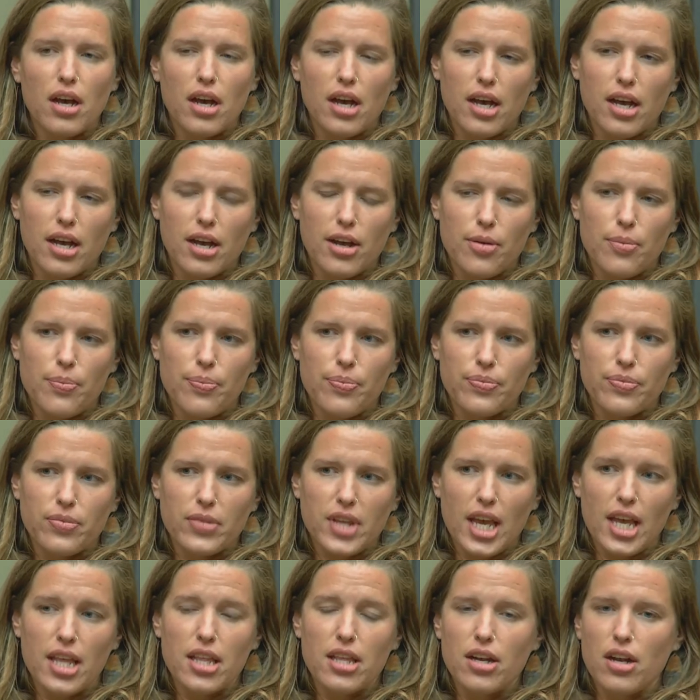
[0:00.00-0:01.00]
Um,
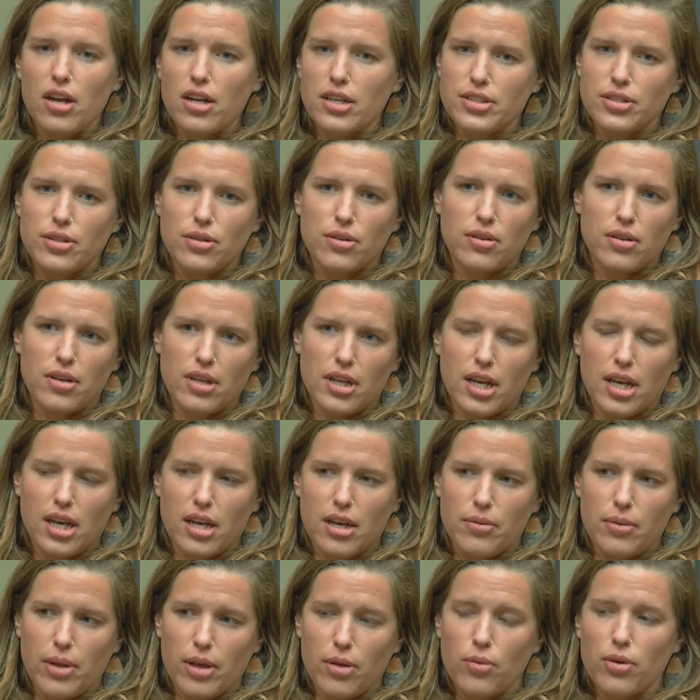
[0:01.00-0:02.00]
and then also,
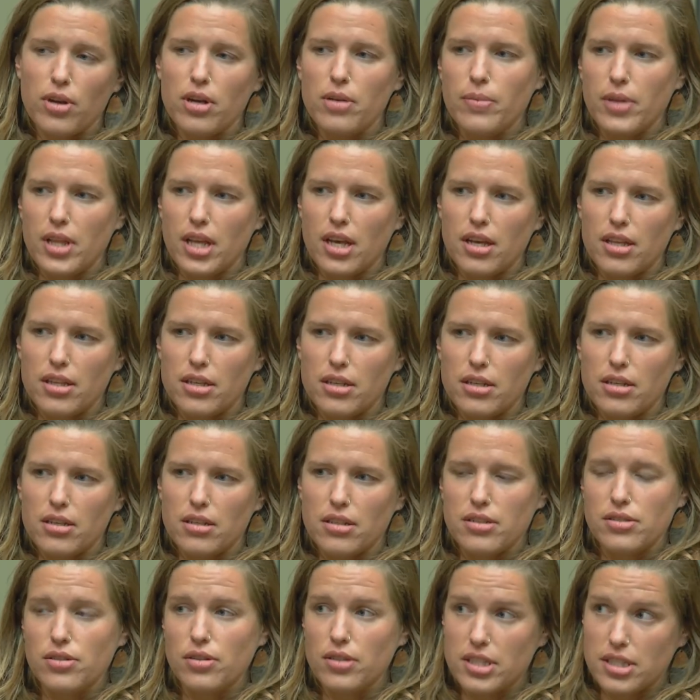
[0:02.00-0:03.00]
uh, like one of the
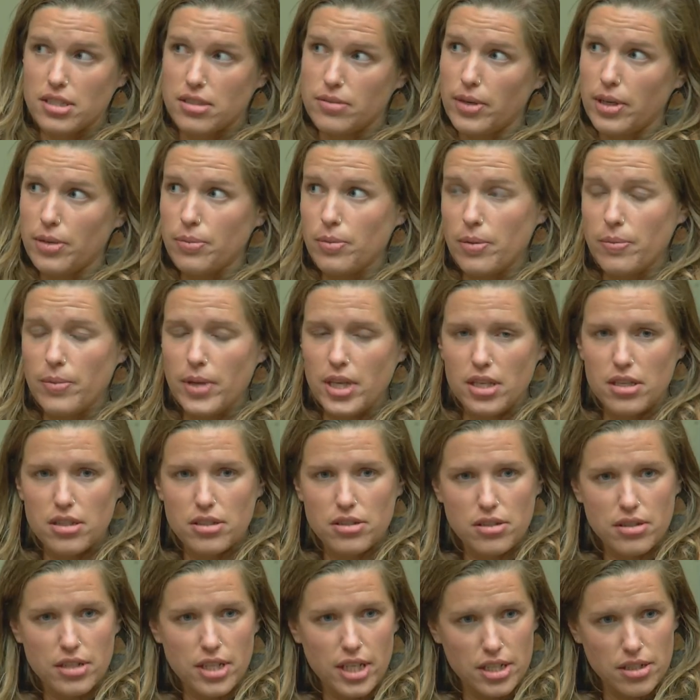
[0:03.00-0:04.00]
other, so this is like my main
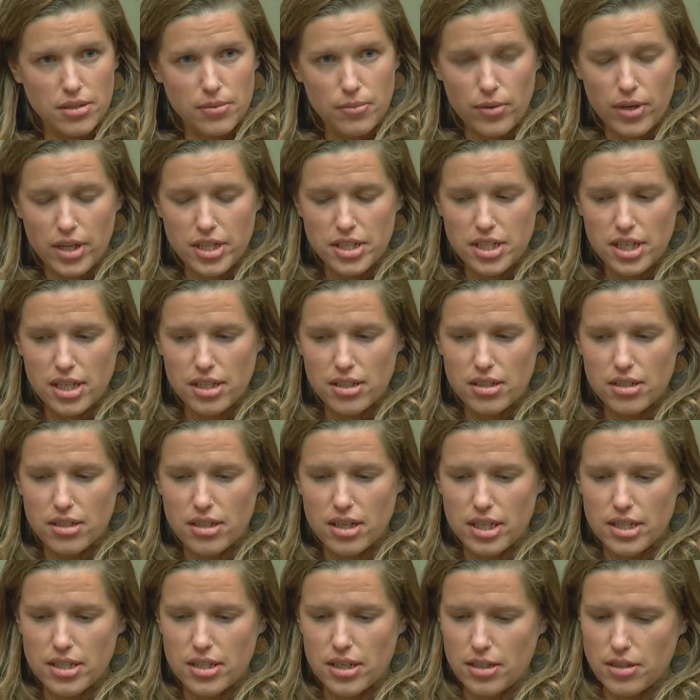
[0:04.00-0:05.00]
dissertation project
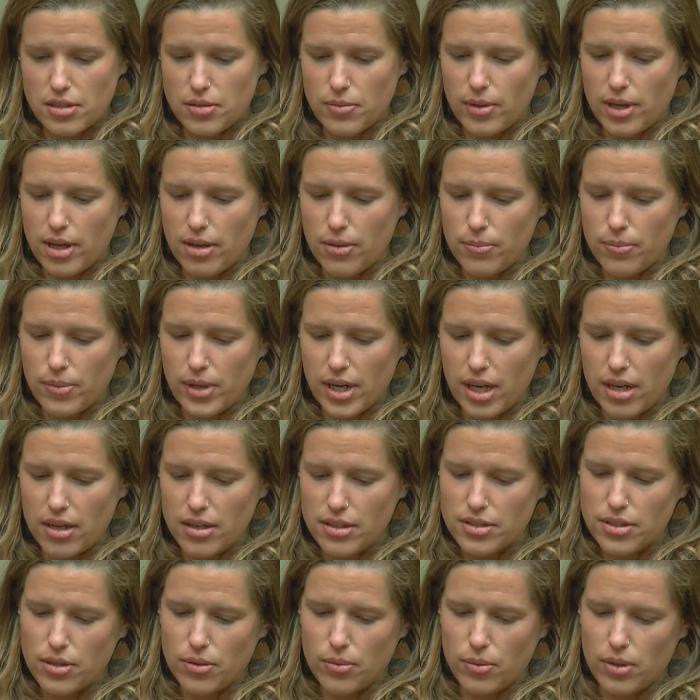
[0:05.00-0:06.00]
that I talked about, but I
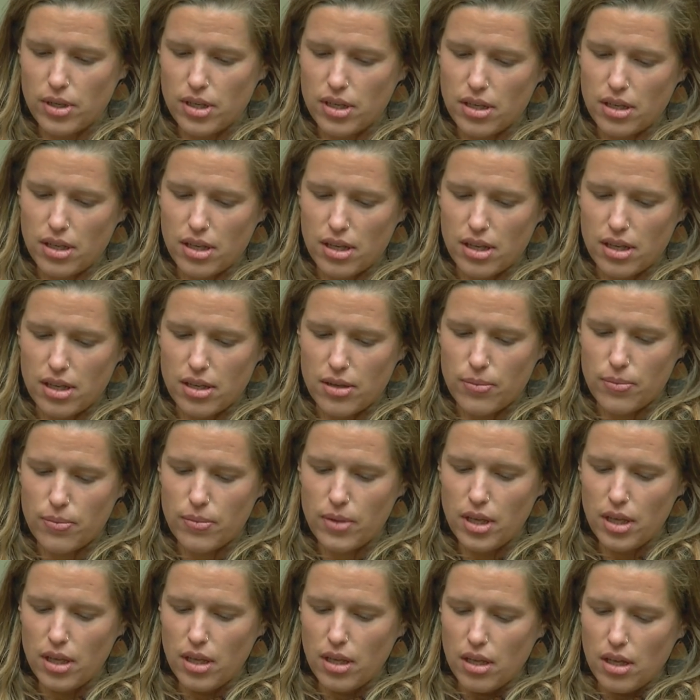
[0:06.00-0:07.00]
also work
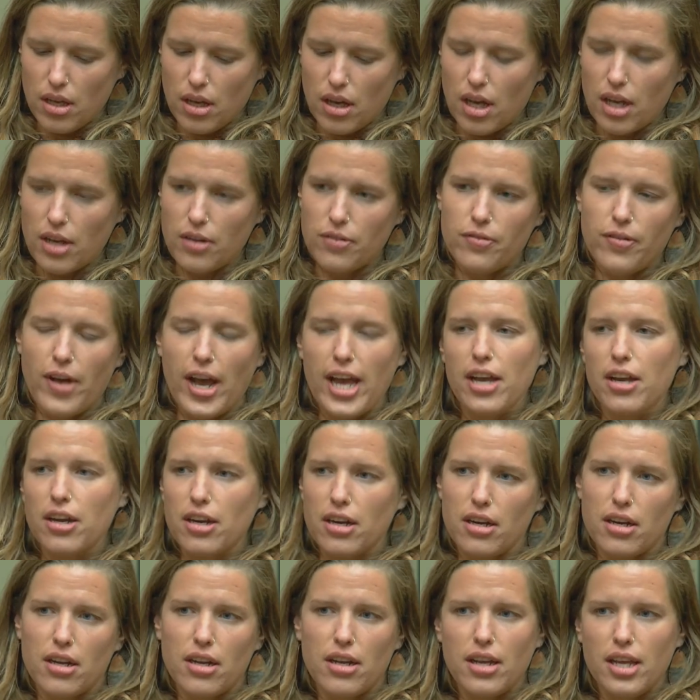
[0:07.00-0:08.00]
um, on
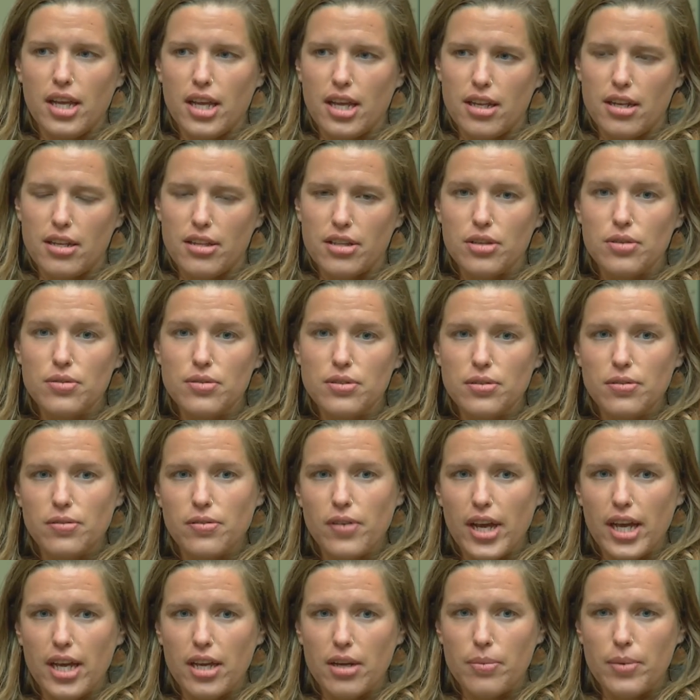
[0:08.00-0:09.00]
fire and the use of
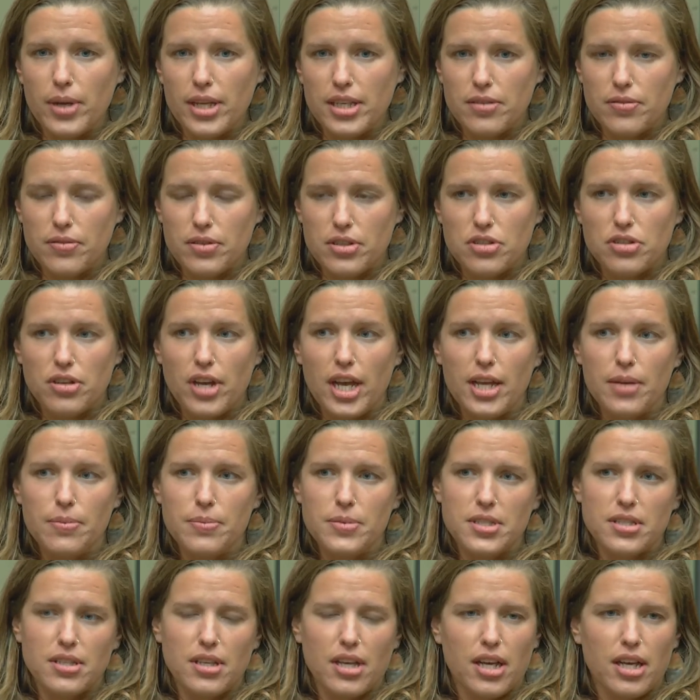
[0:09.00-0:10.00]
fire by different
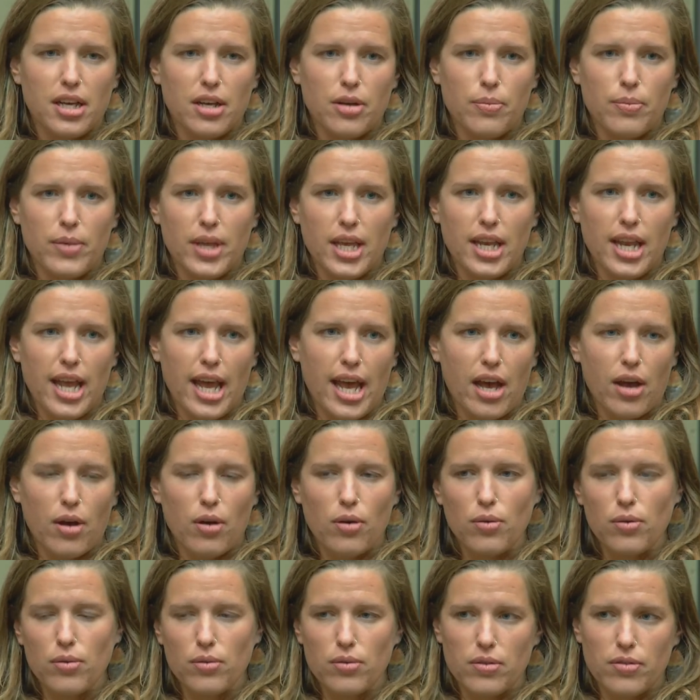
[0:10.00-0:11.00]
tribes um, and
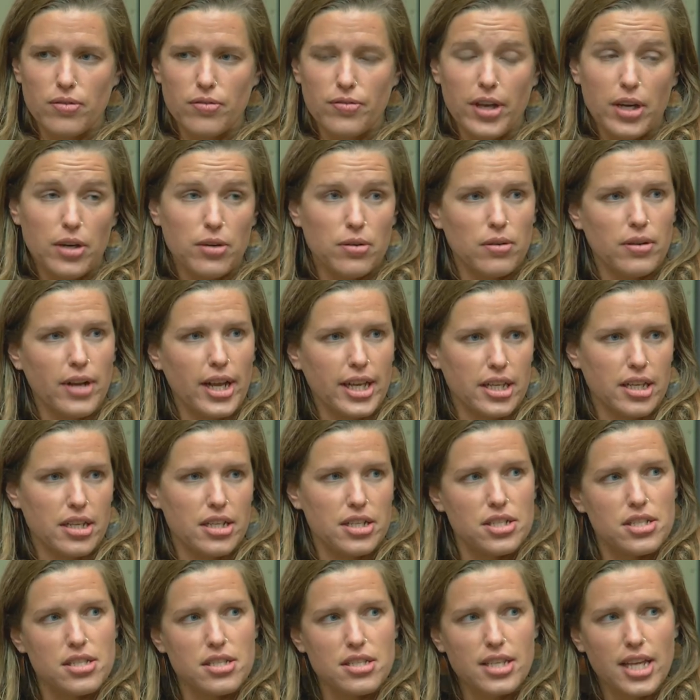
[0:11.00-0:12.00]
how federal
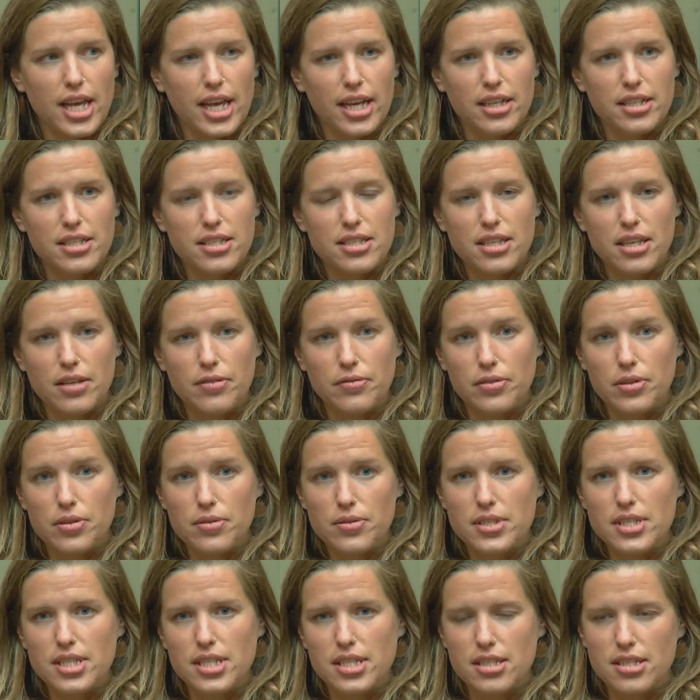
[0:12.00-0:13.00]
recognition status
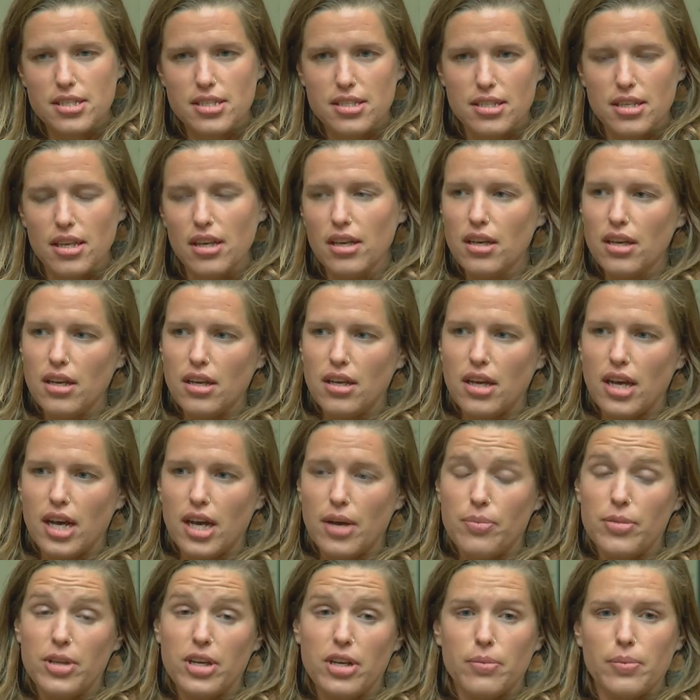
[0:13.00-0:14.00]
influences
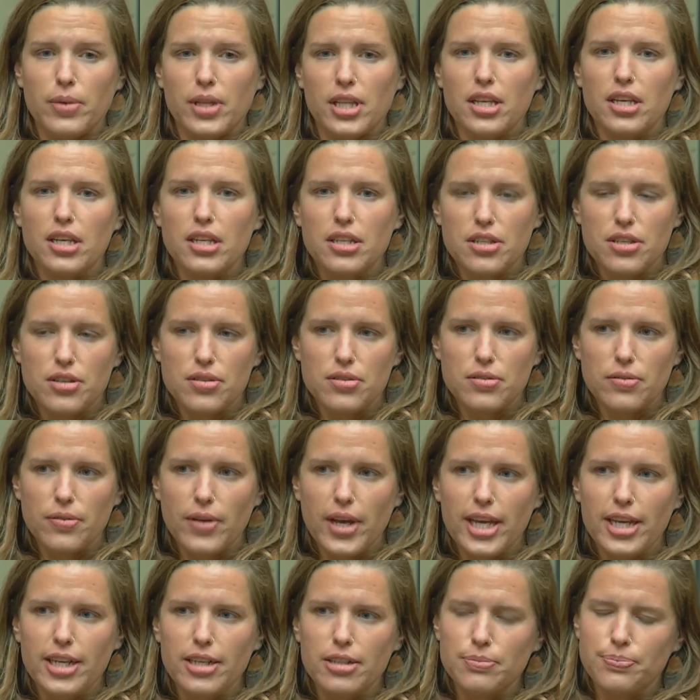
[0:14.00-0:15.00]
um, their ability to use
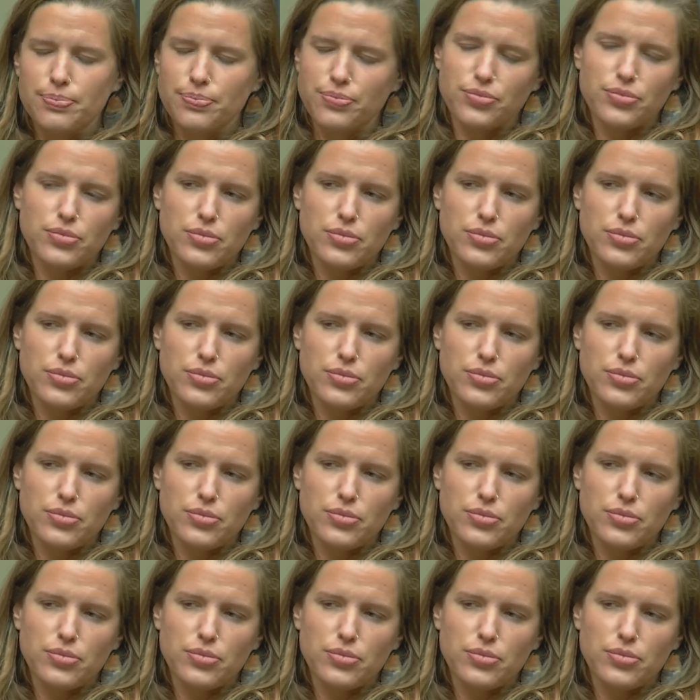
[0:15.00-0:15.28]
fire.